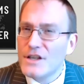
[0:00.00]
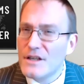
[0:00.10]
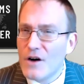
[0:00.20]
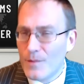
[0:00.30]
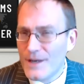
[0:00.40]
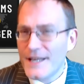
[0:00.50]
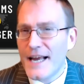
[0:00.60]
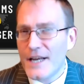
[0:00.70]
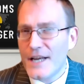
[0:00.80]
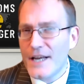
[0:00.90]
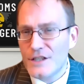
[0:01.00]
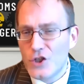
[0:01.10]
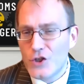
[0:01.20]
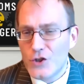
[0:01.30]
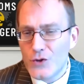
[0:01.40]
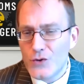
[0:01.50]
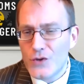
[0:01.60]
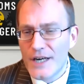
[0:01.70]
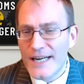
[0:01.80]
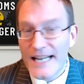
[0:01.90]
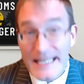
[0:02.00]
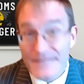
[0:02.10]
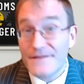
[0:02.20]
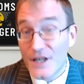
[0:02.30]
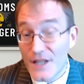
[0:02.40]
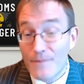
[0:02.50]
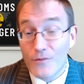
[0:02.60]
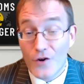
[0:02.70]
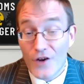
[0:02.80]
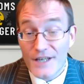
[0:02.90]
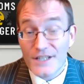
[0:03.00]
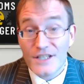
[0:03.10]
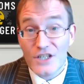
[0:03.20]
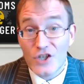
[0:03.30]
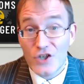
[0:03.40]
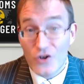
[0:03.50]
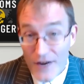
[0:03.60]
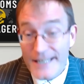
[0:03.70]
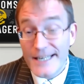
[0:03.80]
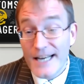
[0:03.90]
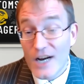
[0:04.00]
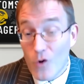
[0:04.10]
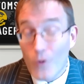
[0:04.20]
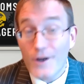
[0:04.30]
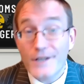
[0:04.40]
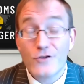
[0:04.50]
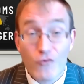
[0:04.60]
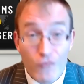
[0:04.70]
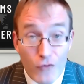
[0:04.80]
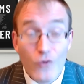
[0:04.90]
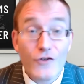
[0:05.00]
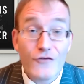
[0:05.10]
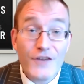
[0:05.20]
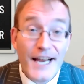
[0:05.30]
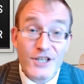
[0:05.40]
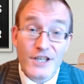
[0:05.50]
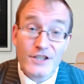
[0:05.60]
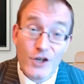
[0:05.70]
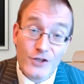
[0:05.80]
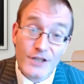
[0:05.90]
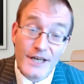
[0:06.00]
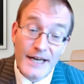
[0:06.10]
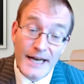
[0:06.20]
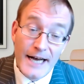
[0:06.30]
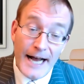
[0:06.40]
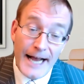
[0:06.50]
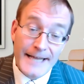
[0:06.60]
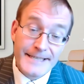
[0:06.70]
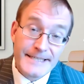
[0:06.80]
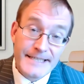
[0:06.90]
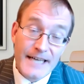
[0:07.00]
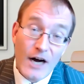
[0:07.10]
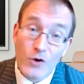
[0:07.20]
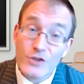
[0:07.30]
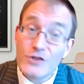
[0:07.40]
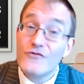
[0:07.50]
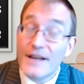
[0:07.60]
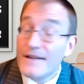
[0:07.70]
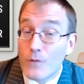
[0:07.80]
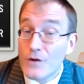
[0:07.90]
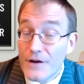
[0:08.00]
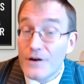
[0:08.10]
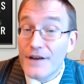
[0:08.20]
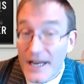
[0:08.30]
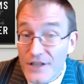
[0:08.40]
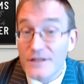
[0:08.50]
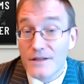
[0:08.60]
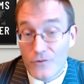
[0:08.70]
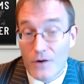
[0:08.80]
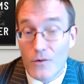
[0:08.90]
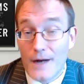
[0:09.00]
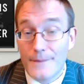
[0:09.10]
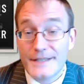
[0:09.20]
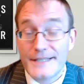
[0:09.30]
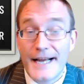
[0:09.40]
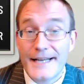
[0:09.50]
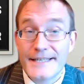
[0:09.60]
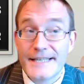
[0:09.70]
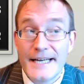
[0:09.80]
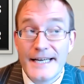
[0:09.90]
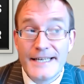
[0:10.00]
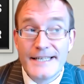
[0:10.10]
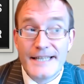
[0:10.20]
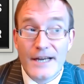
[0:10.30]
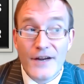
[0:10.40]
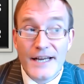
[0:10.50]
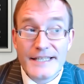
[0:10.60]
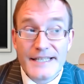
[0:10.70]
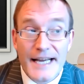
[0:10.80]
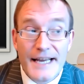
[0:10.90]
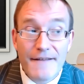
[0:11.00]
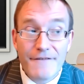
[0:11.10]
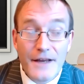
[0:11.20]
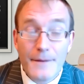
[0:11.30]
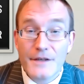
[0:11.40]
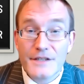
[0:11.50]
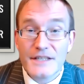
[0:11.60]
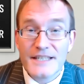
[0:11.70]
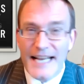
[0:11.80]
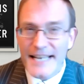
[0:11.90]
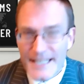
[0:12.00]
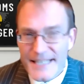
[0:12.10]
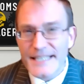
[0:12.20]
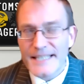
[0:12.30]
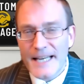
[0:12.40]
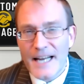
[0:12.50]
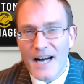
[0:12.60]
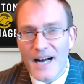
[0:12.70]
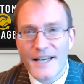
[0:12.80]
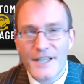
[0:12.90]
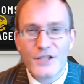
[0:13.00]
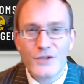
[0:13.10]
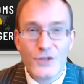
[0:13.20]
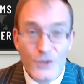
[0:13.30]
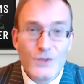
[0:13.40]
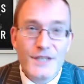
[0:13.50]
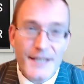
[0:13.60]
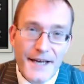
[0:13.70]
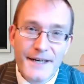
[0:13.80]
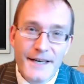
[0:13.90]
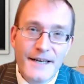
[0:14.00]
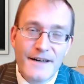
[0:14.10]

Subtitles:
an obligation to classify their products correctly according to the rules of the HS code, and also with their national requirements. And there is a famous sentence that I like to use here